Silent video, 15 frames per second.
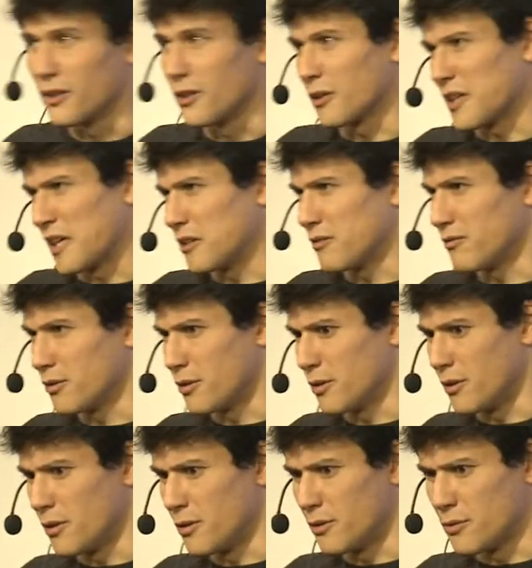a kind of
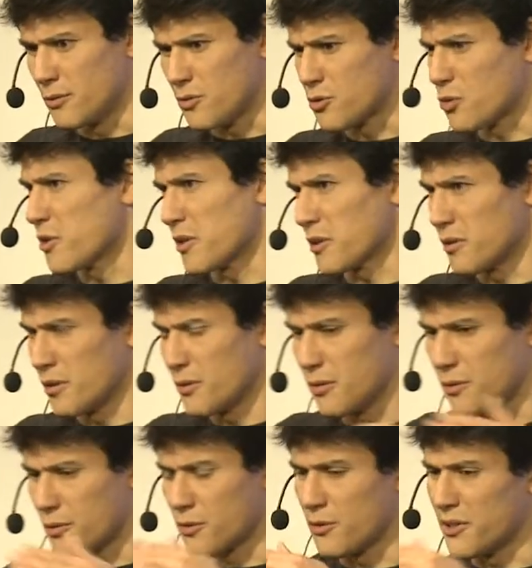a user
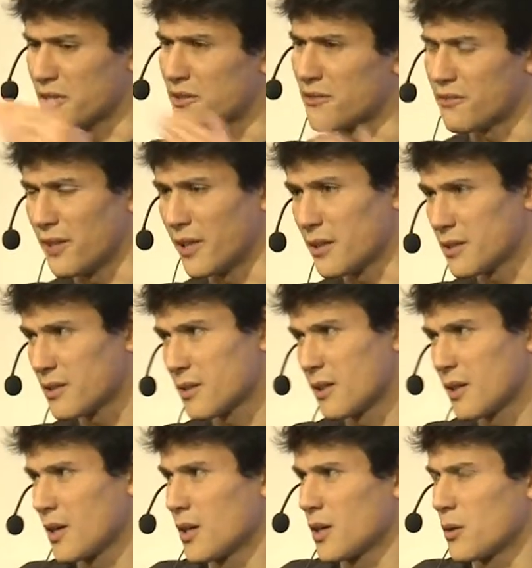interface,
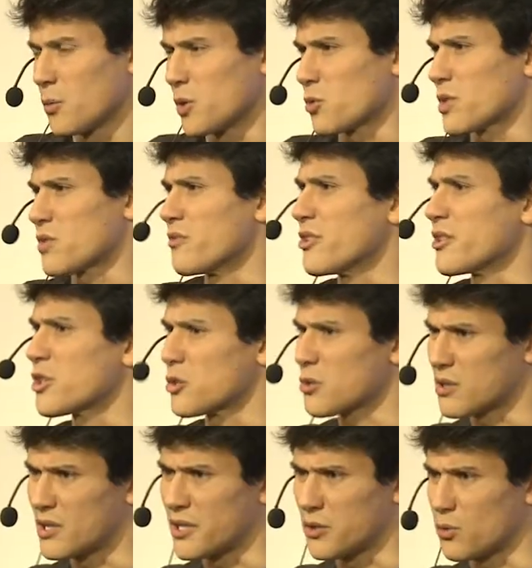which was very
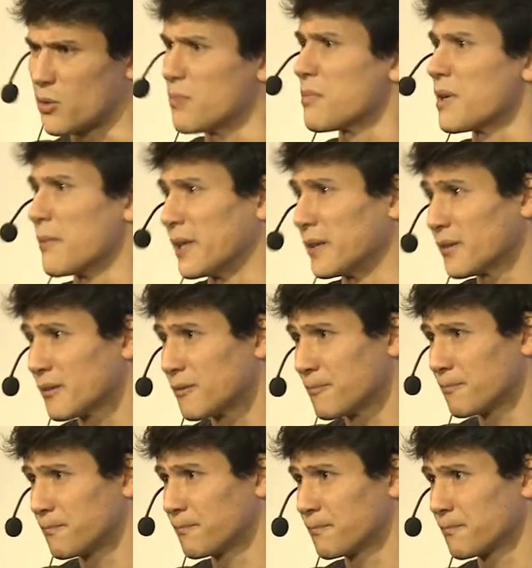costly to implement.
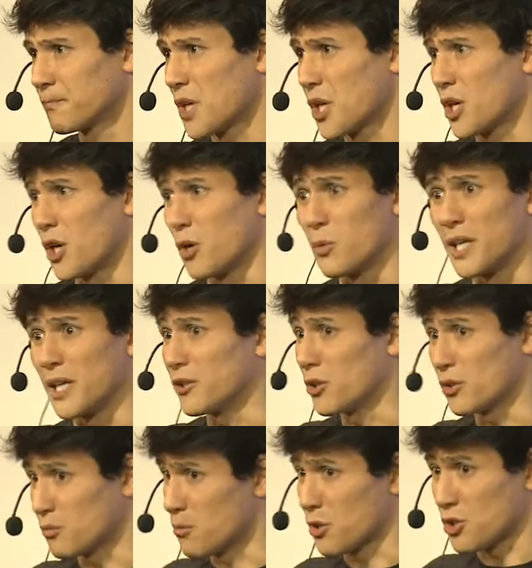And we had
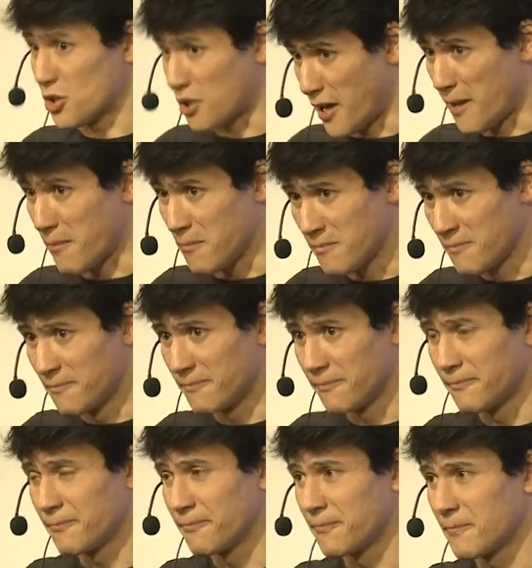not much time.
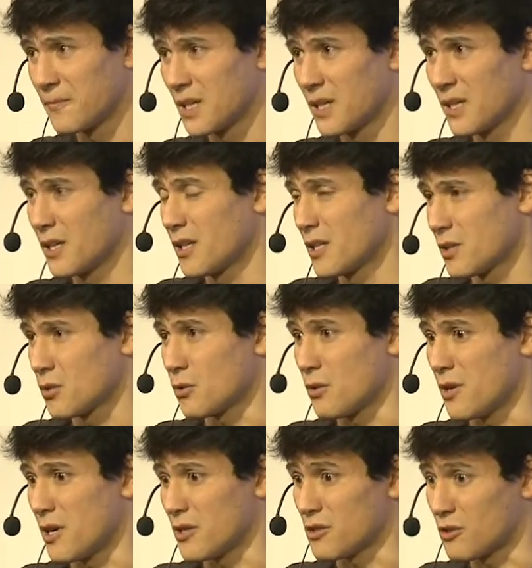
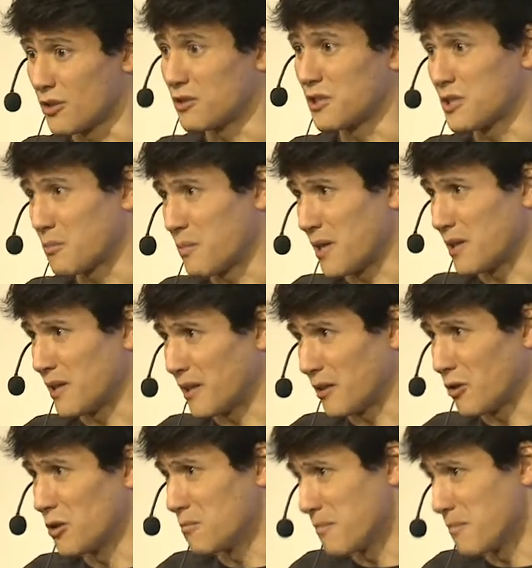So I started spending all